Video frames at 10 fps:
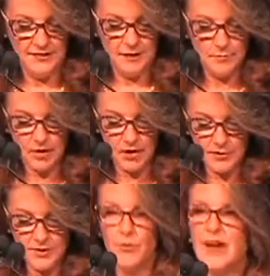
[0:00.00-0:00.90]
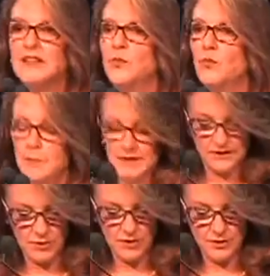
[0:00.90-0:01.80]
the Margaret Brent Women
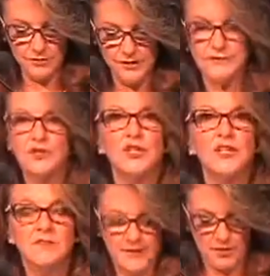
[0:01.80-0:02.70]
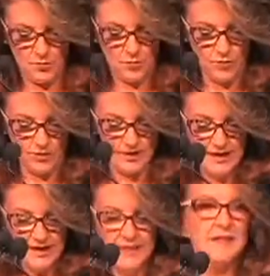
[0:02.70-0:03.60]
Lawyers of Achievement Award,
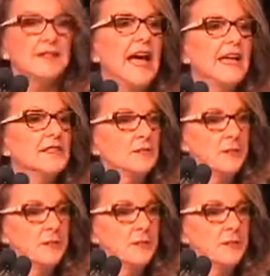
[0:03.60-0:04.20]
the Latin